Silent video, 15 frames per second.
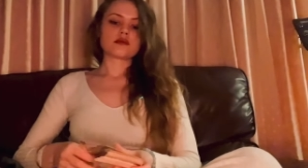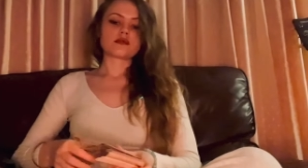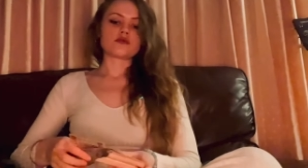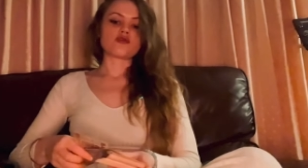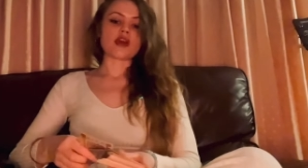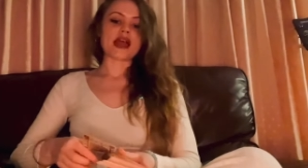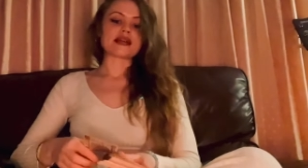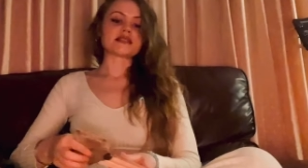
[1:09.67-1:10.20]

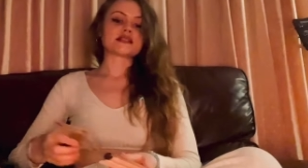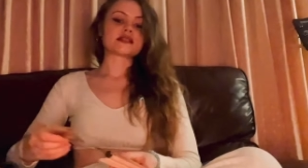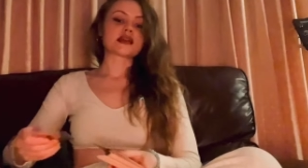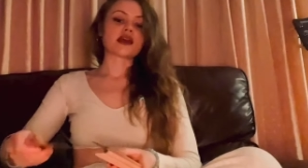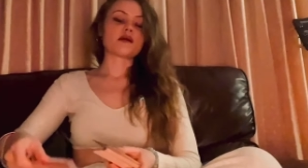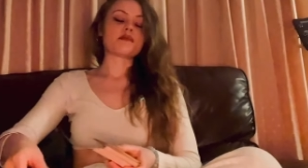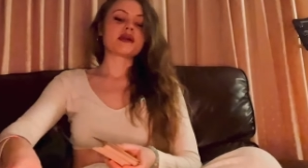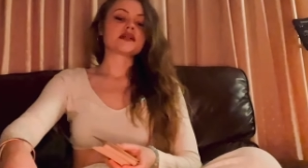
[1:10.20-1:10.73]
Rest.
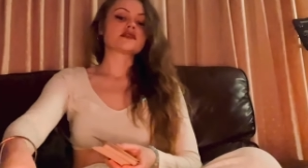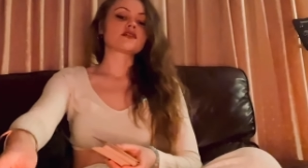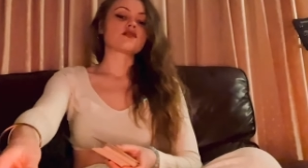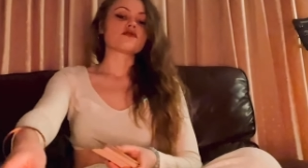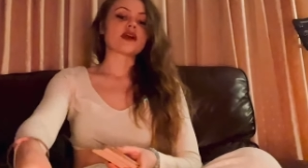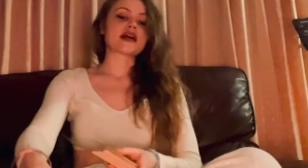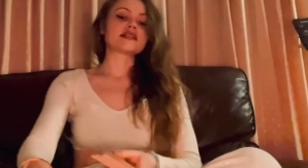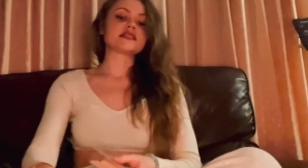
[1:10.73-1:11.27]
Commit to
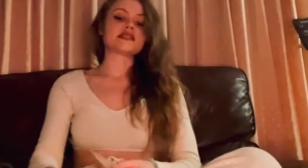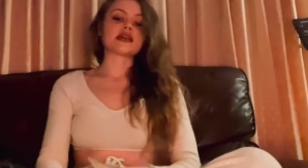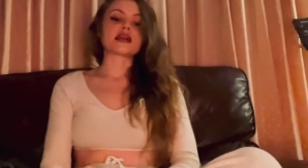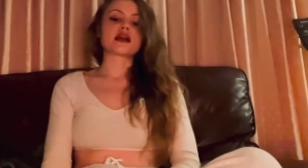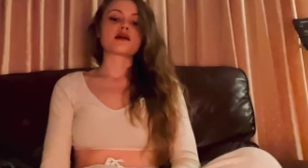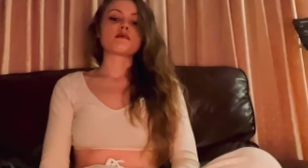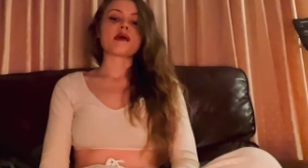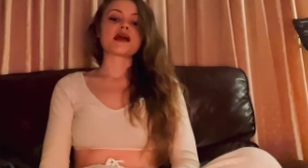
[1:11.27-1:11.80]
resting.
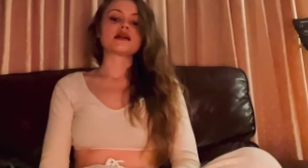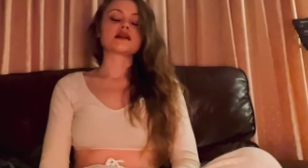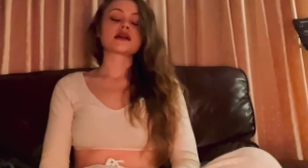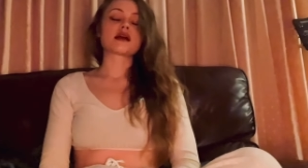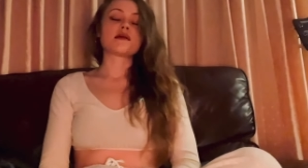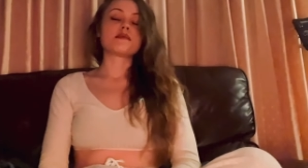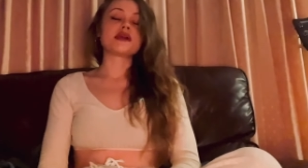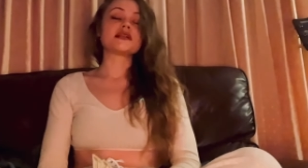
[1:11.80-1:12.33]

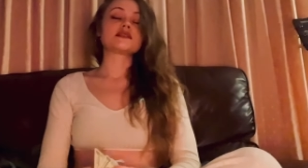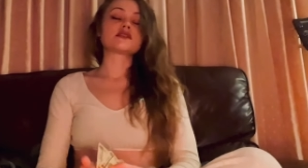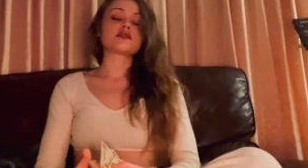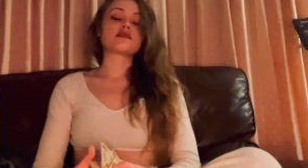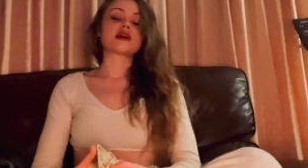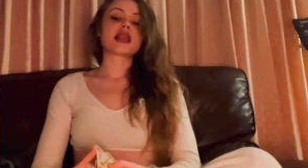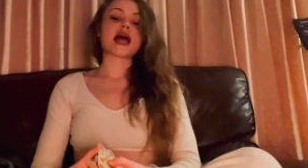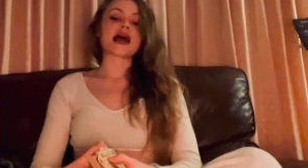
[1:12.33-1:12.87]
Commit to
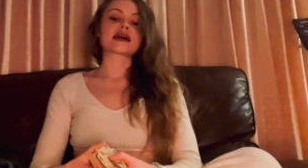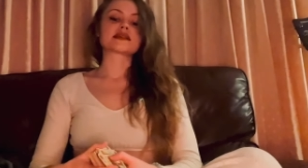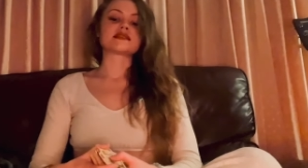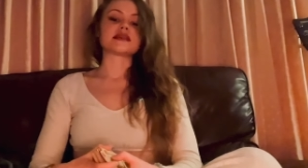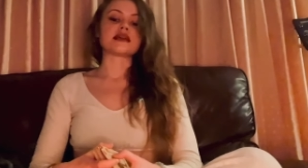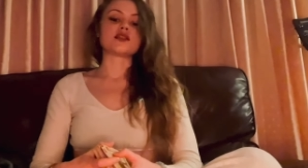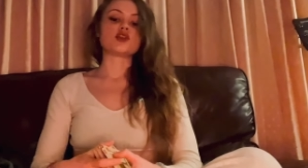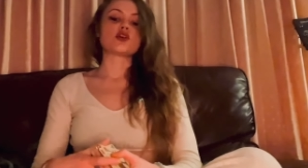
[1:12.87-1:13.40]

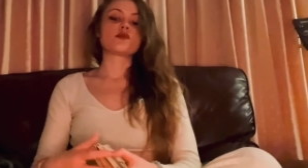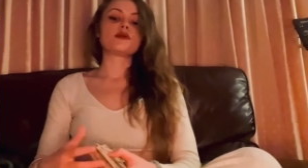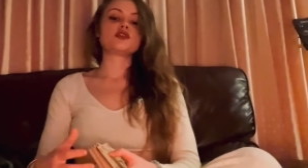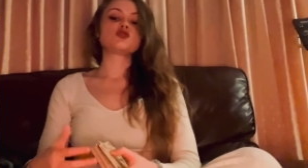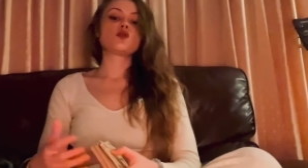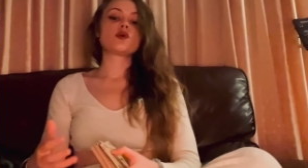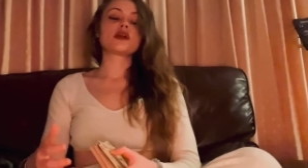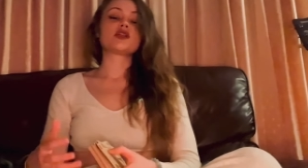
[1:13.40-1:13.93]
relaxing. You could be
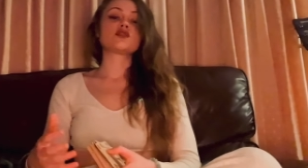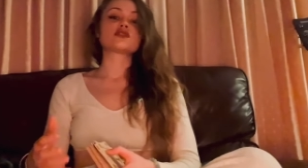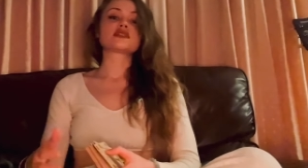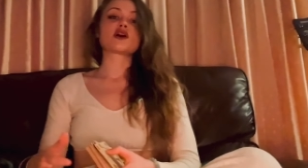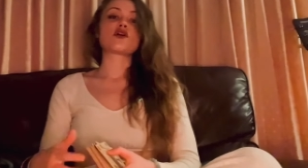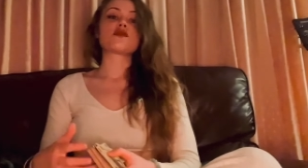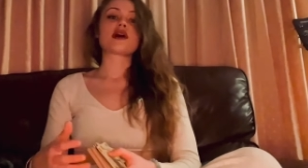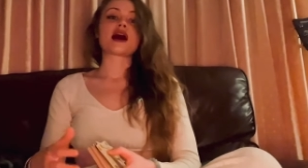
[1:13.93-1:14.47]
talking
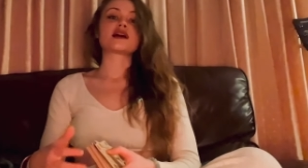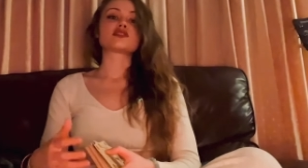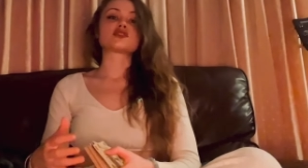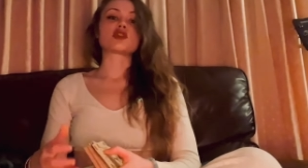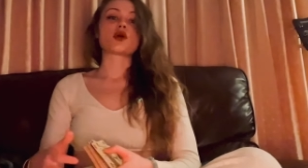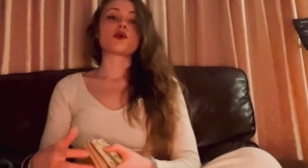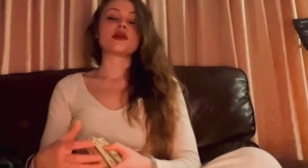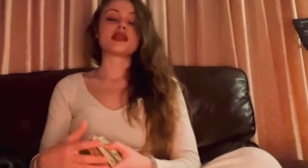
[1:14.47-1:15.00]
yourself out of
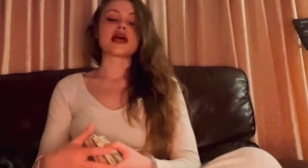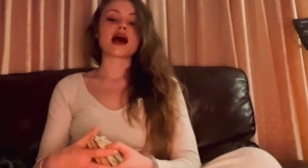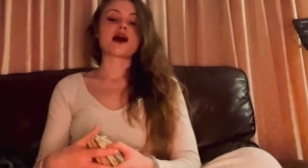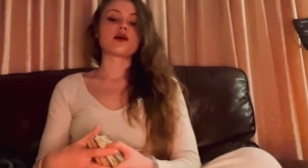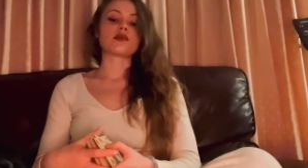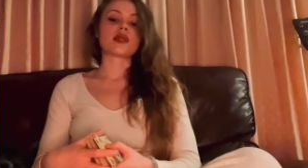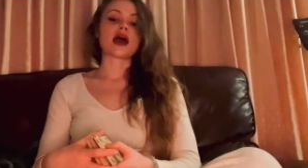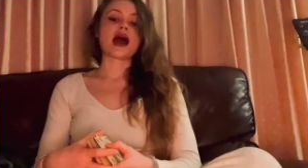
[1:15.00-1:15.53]
slowing
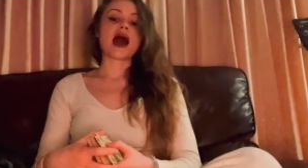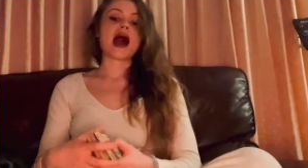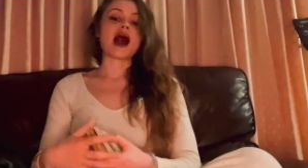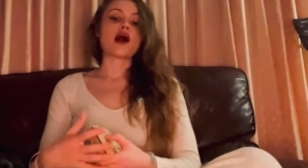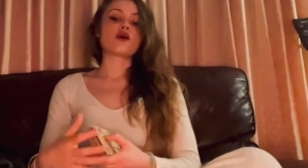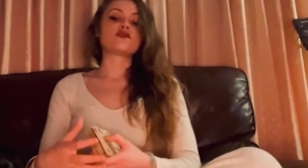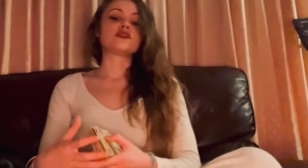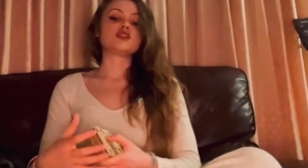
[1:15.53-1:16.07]
down,
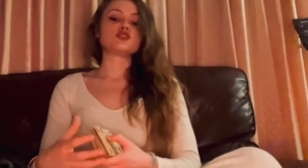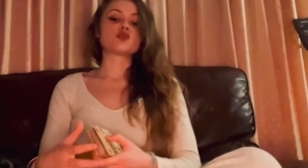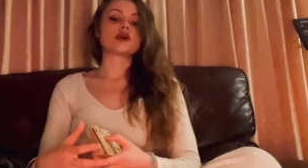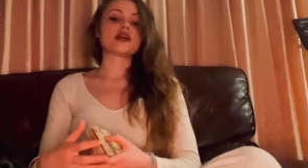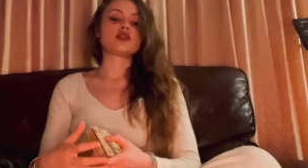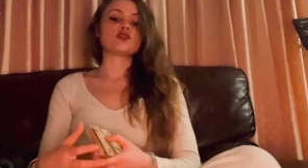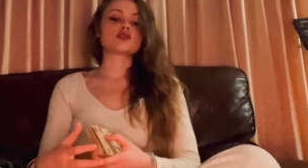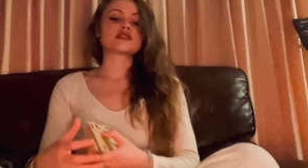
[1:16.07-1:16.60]
out of
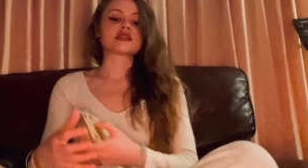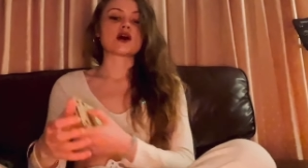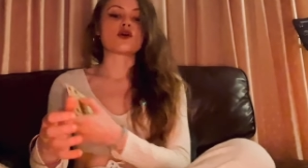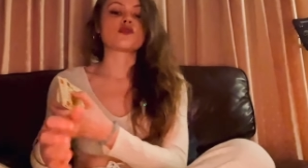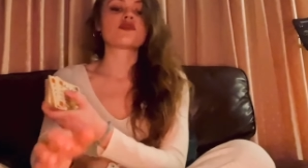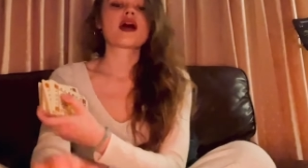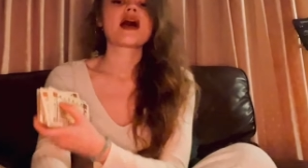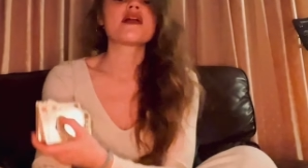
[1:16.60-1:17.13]
enjoying
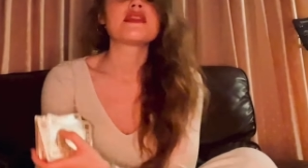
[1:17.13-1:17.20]
yourself.